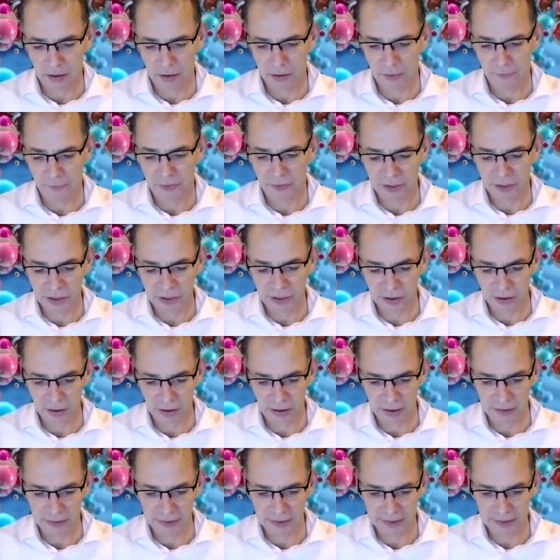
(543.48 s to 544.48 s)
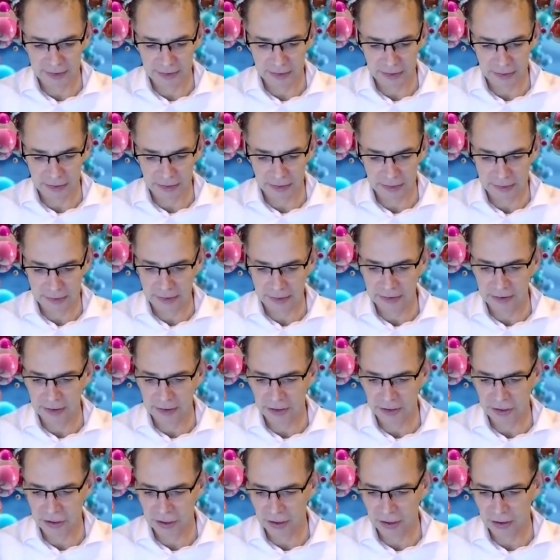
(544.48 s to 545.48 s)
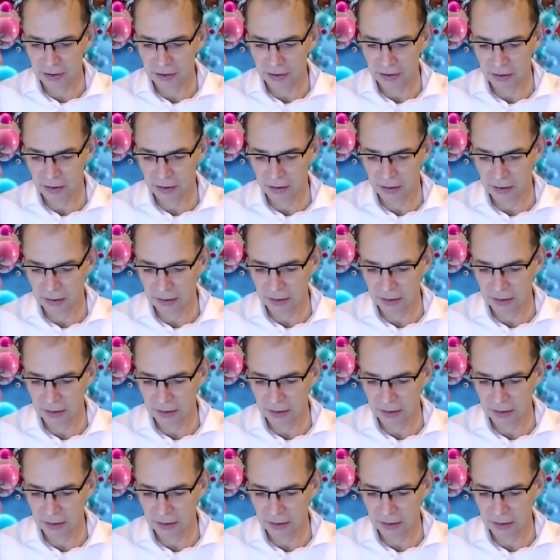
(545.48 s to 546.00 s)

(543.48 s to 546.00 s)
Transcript: So vision in this condition,